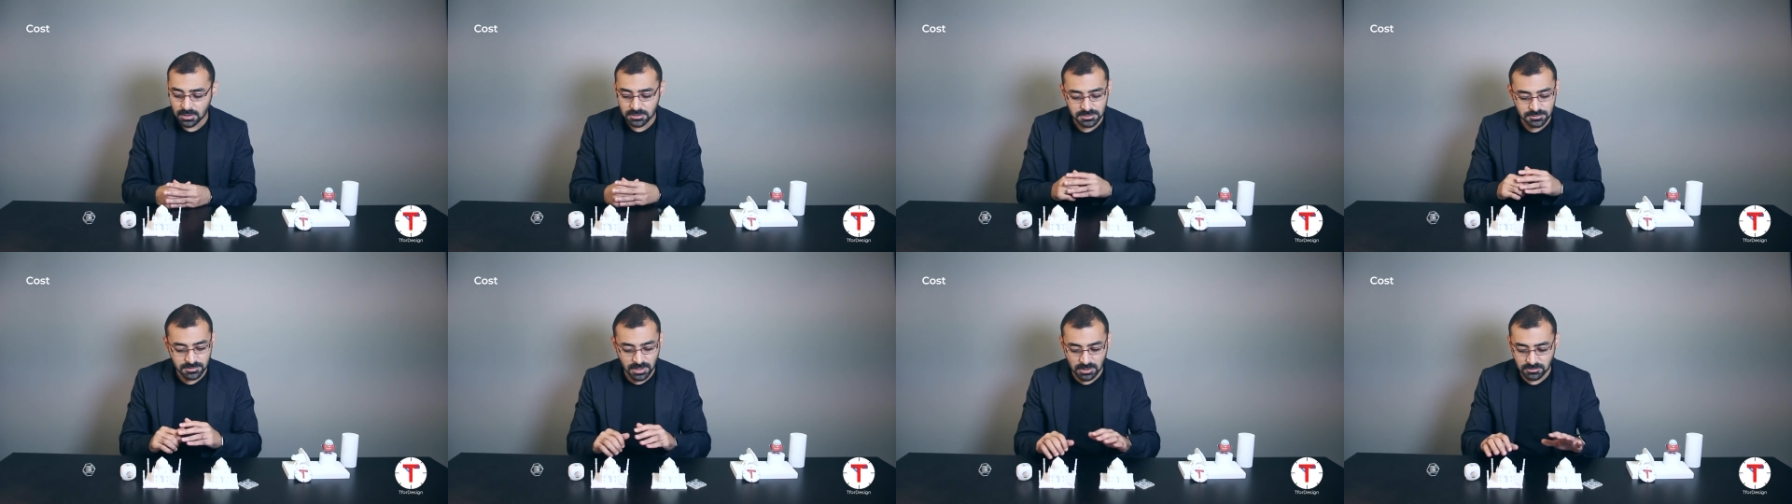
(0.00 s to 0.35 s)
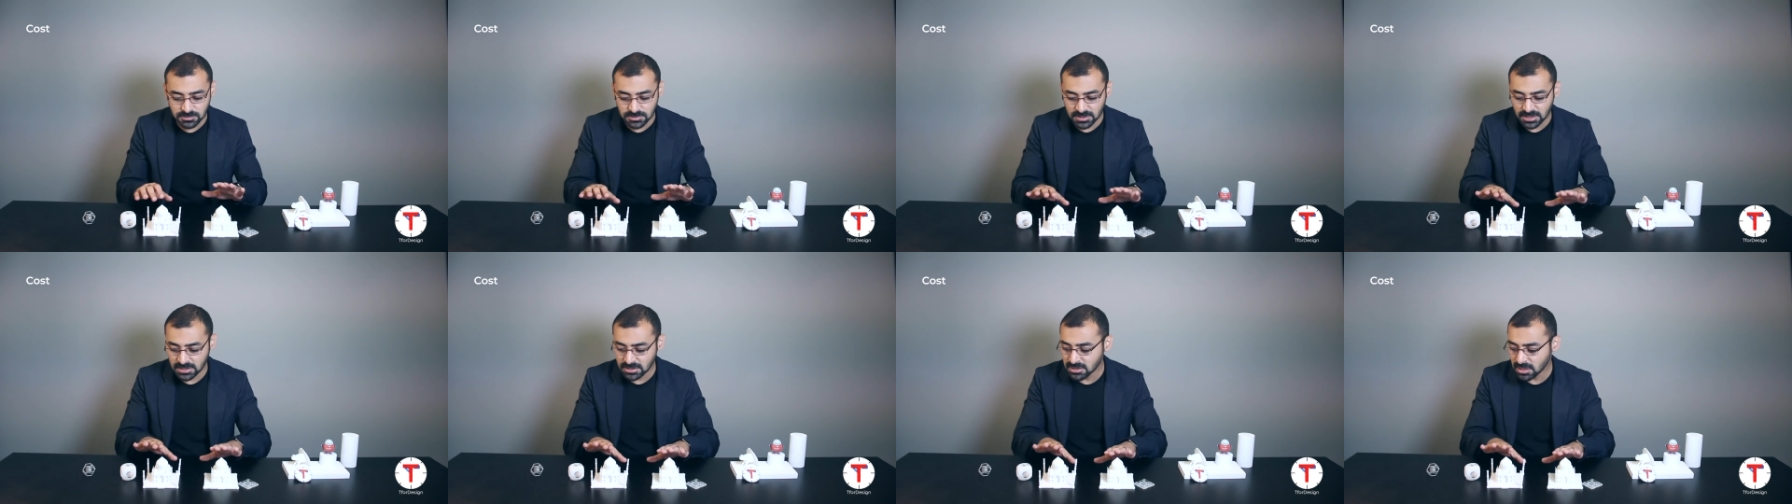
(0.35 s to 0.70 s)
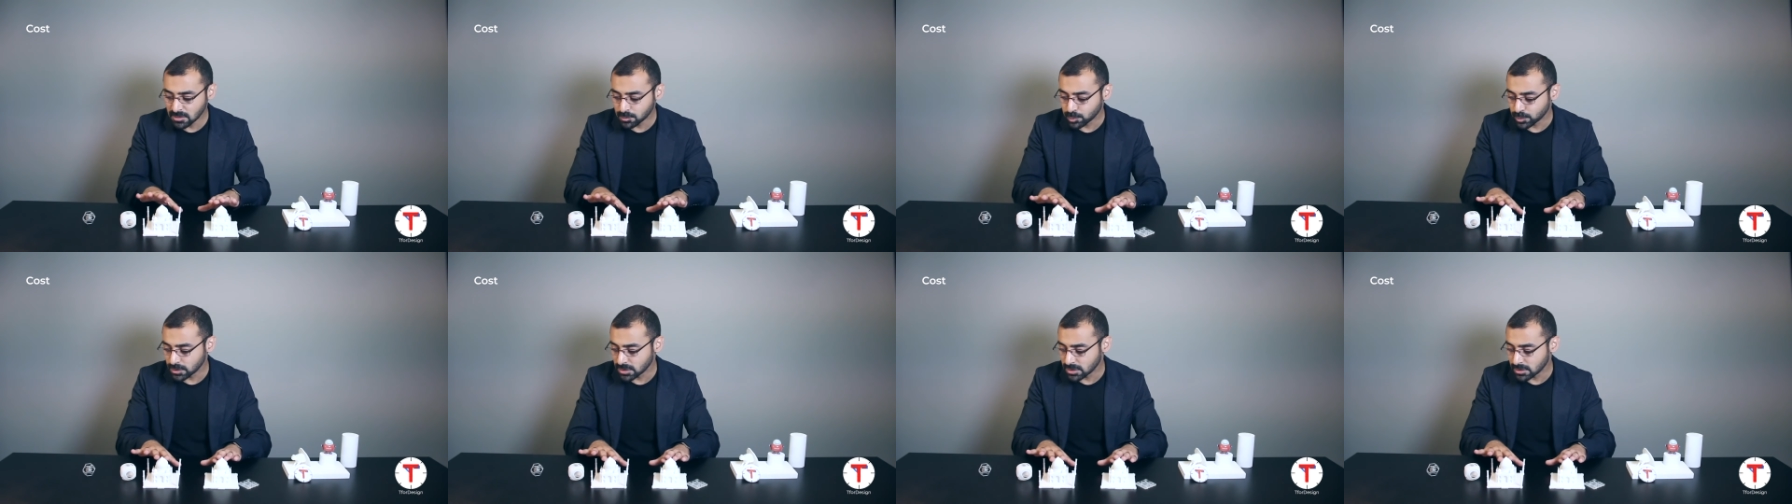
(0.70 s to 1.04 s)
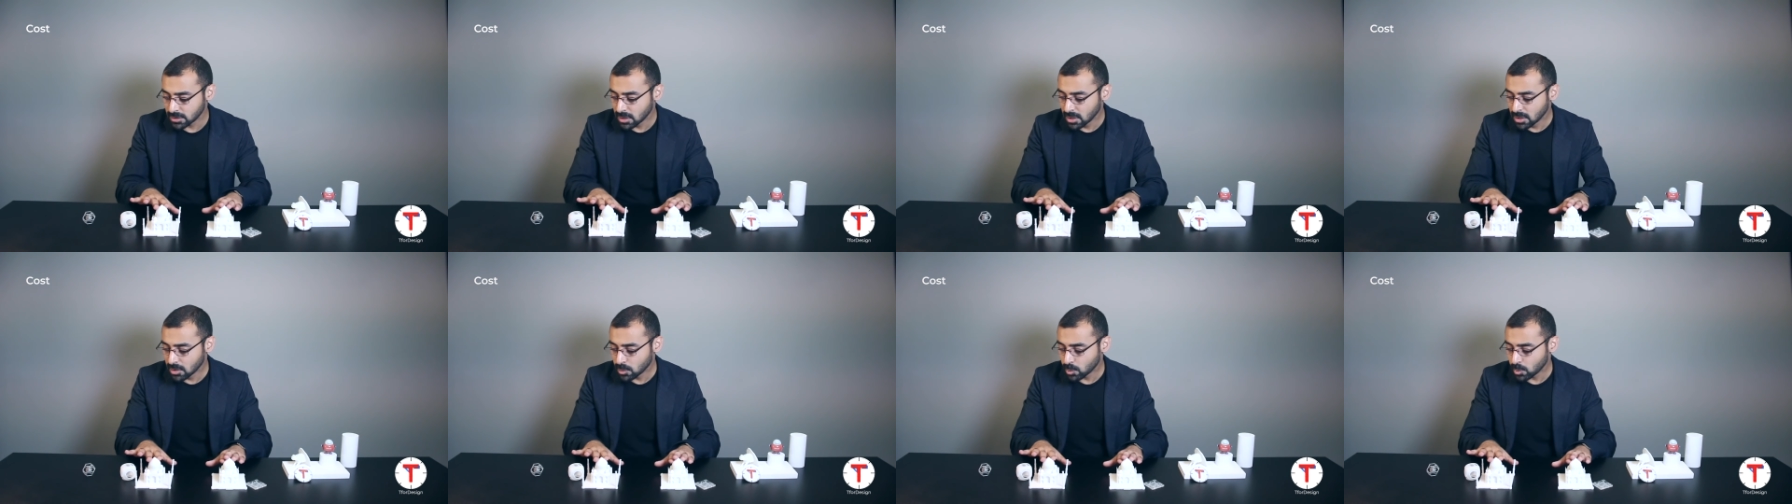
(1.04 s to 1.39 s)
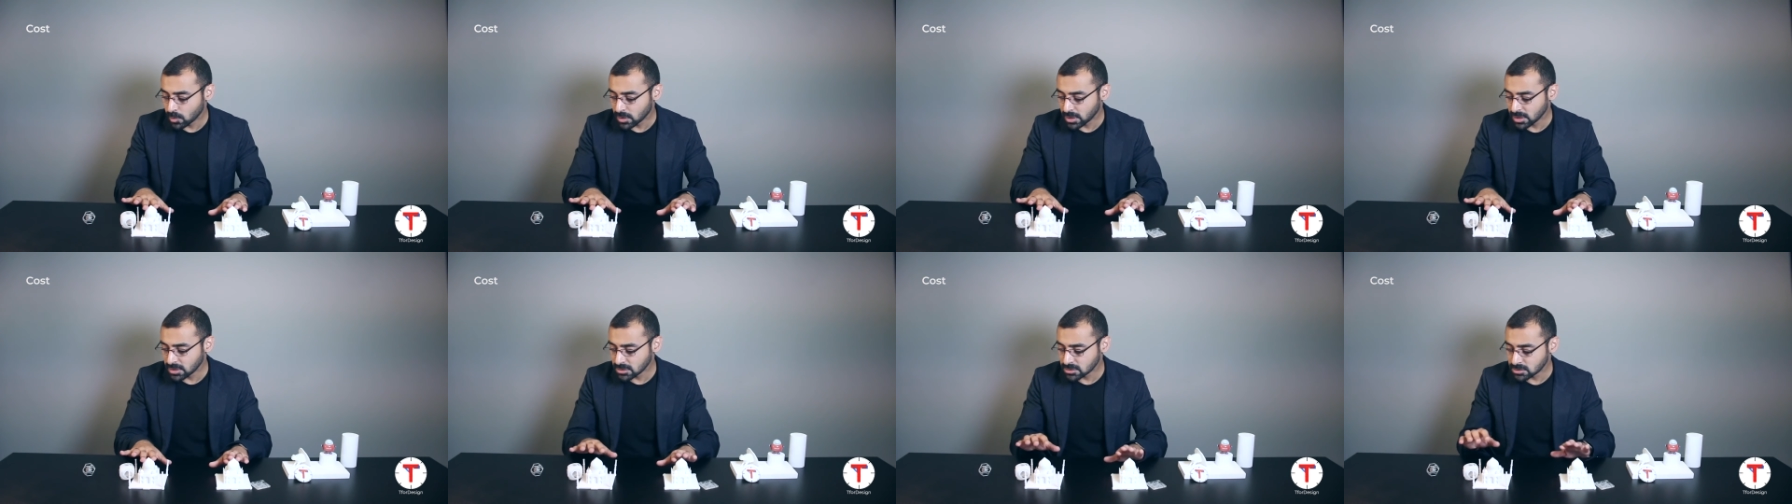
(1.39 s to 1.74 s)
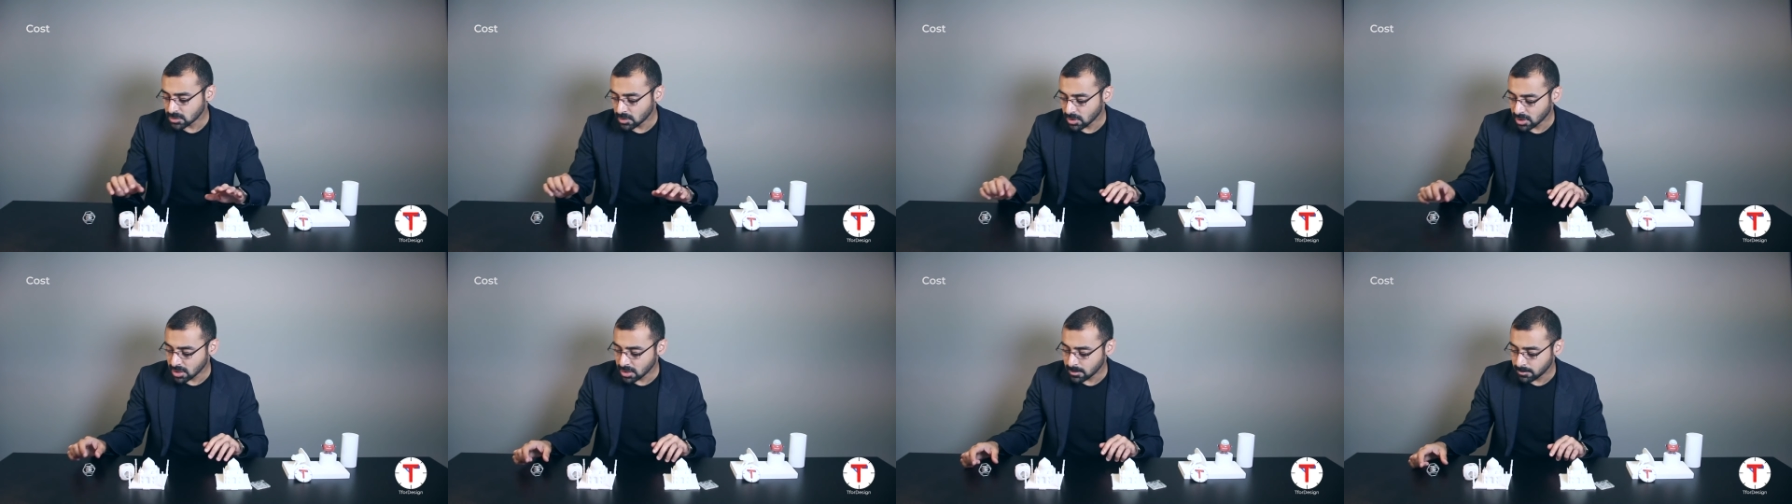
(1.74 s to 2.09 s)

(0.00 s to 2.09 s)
So now to end up with, we're going to talk